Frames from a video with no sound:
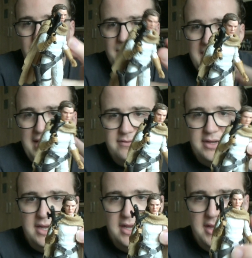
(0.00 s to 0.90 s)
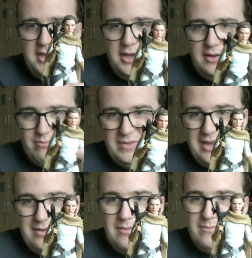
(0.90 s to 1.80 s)
we would have a
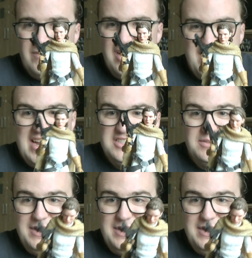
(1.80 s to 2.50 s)
vest